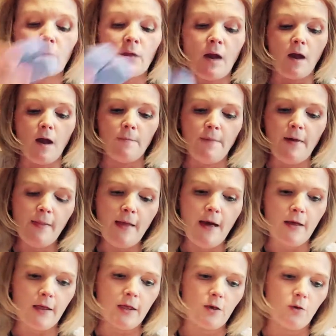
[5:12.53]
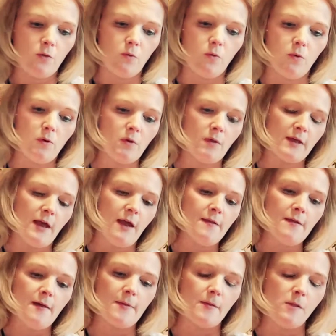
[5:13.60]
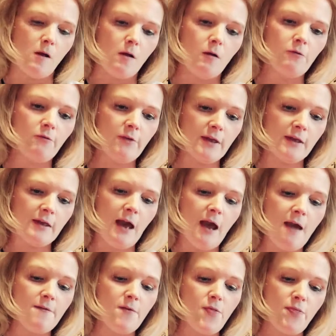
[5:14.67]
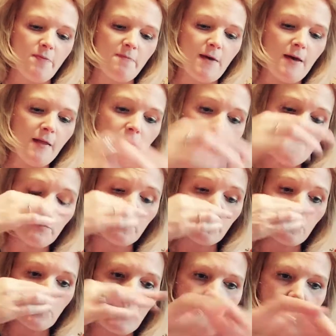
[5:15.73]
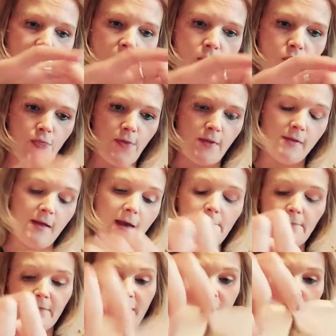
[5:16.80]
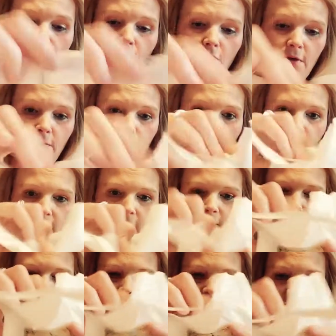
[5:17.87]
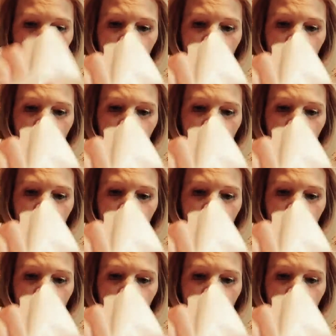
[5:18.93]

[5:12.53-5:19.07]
the laundry kind of smell, or I guess the cleansing, sticking with the feet.